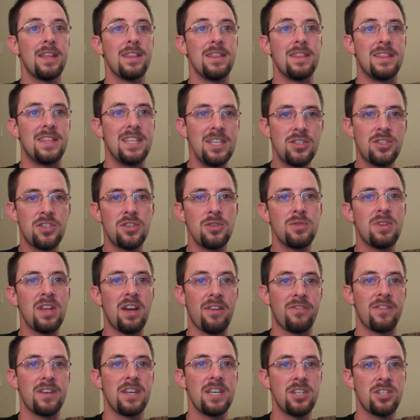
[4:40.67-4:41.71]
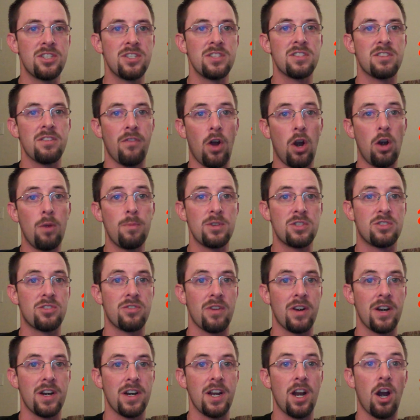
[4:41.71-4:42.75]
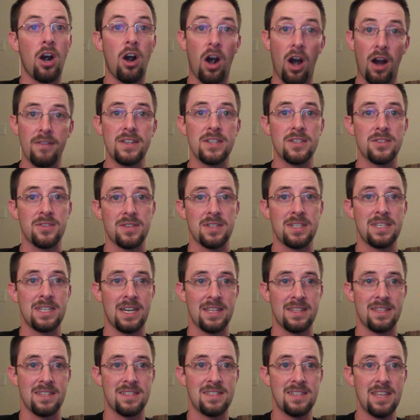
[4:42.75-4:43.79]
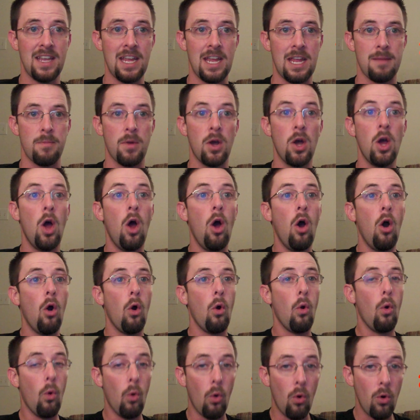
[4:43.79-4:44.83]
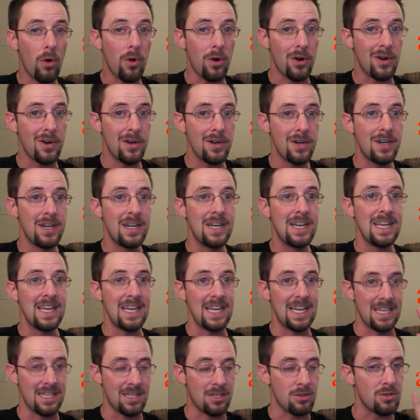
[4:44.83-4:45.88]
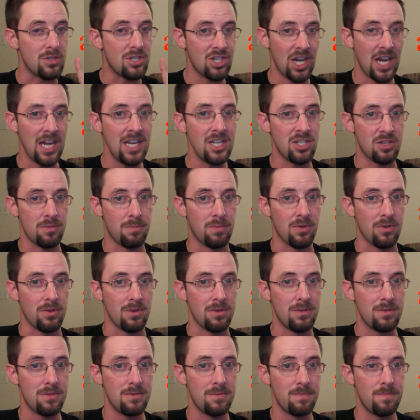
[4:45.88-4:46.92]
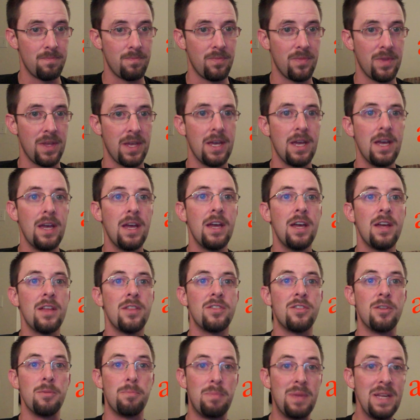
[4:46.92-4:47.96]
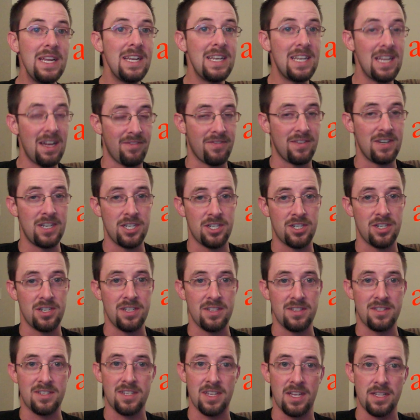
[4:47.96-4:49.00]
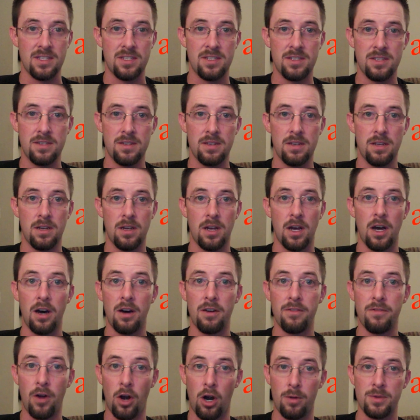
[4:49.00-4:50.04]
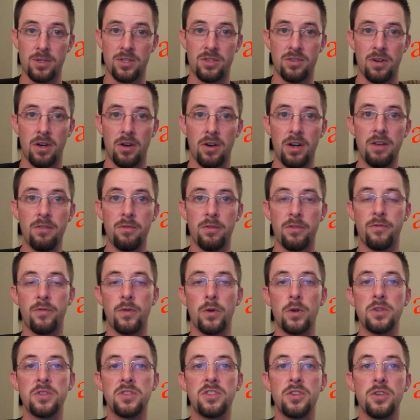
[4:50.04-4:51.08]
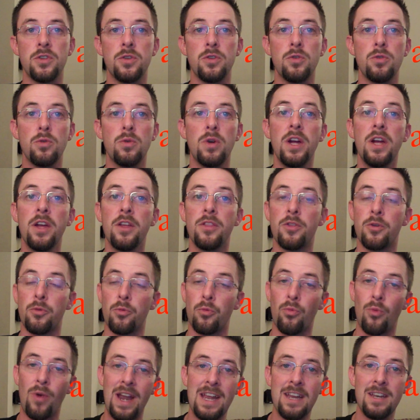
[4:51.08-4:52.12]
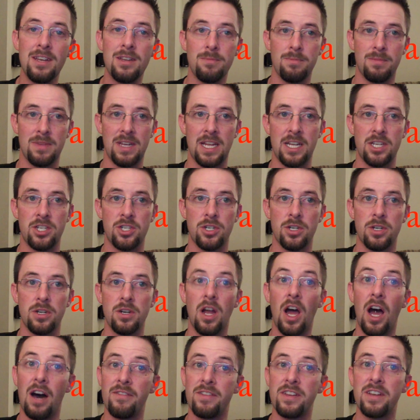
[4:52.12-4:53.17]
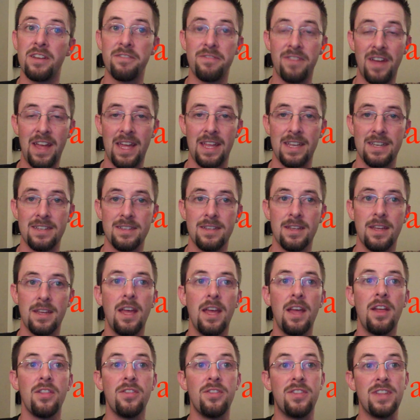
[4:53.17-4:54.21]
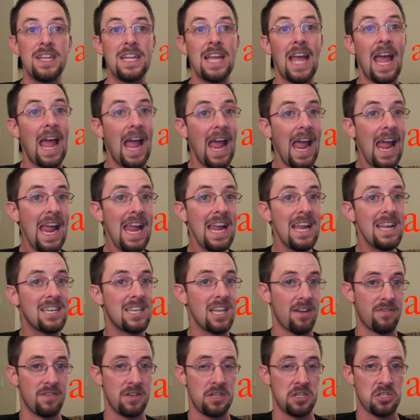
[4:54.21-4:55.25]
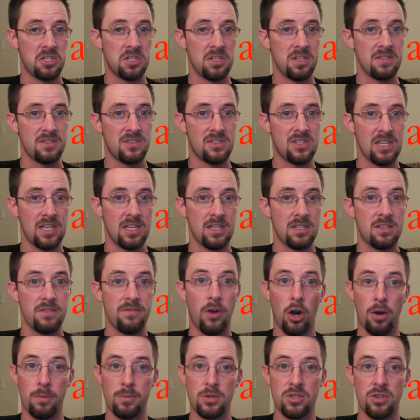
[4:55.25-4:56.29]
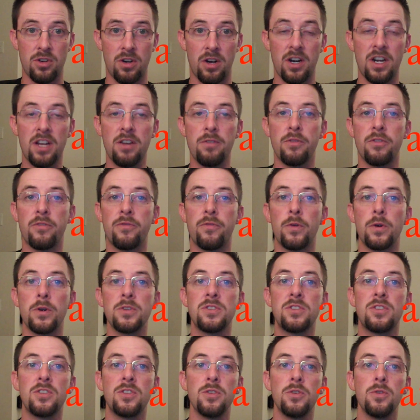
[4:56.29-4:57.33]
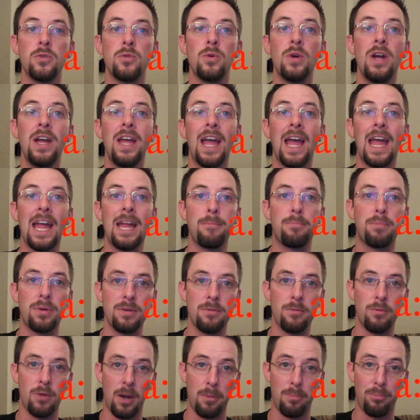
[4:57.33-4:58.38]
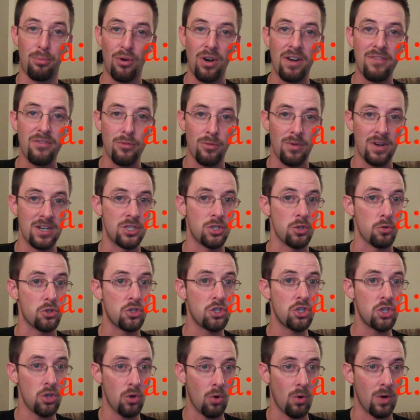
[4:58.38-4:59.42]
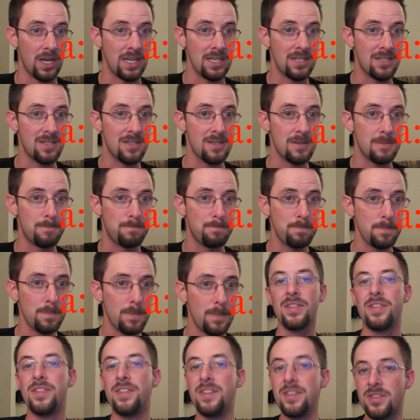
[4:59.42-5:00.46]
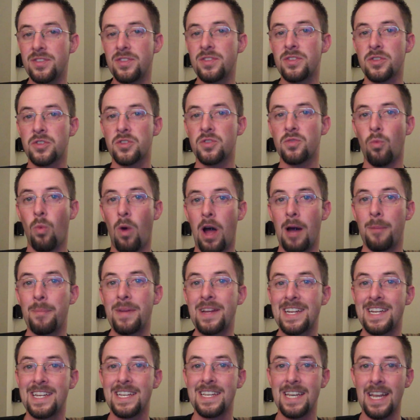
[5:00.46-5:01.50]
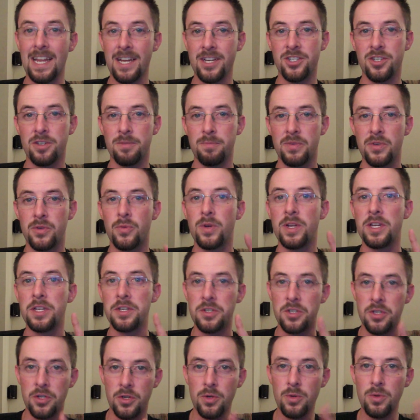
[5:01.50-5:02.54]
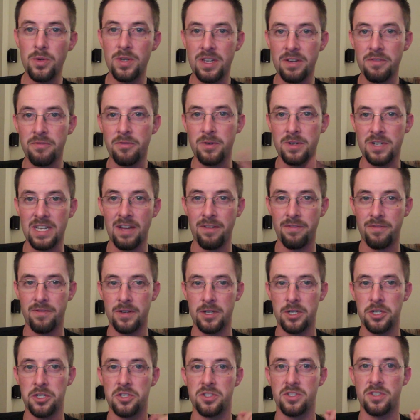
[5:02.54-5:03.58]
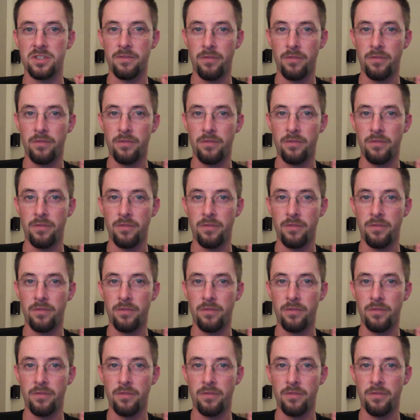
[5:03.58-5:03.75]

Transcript: These two definitions of arbitrary are obviously not the same or interchangeable. The B definition and sense of arbitrary refers to the random nature of an event. The A definition and sense of arbitrary refers to a preferential choice. This is the swap and connection between two different definitions of